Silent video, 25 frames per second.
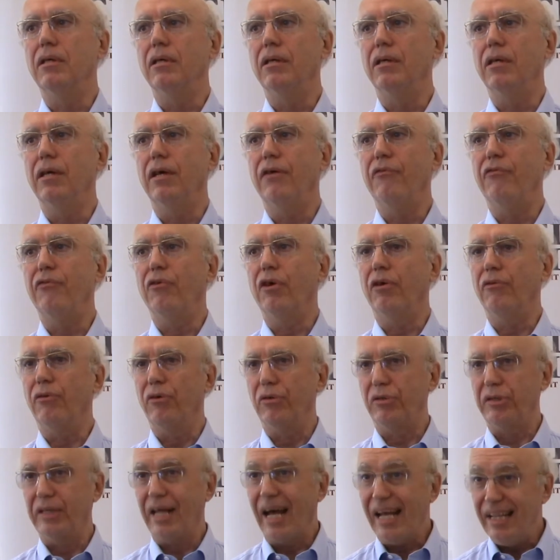if you
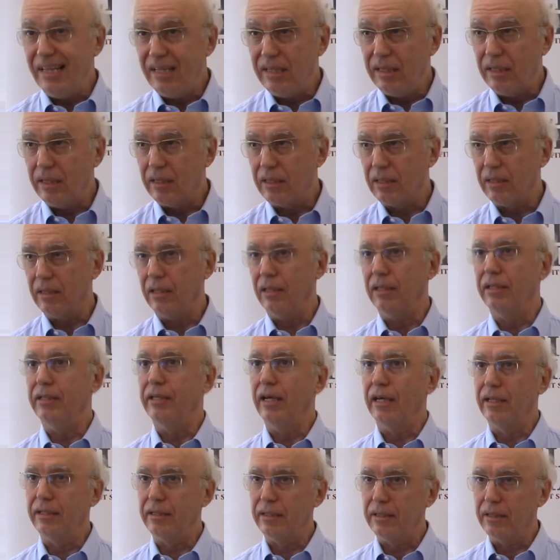are authentic in
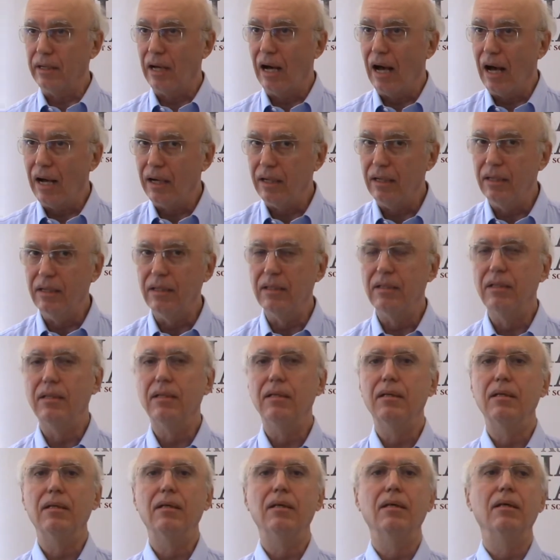that hug,
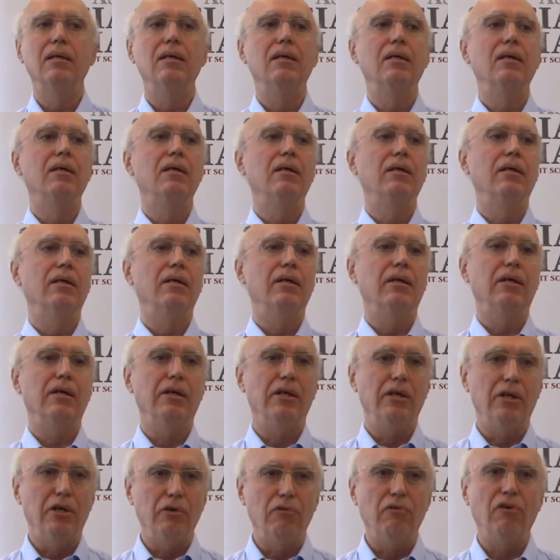
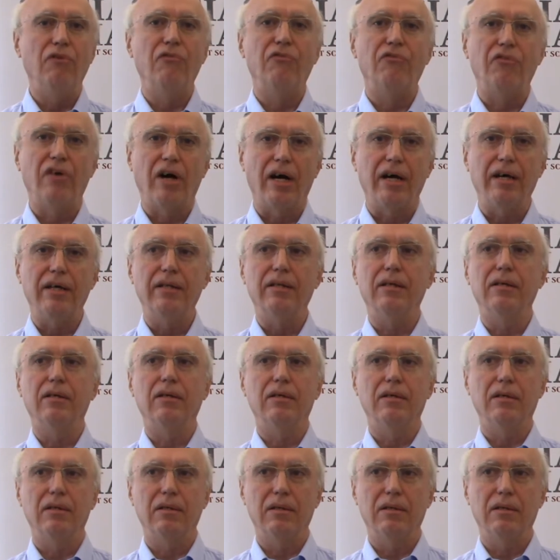you will find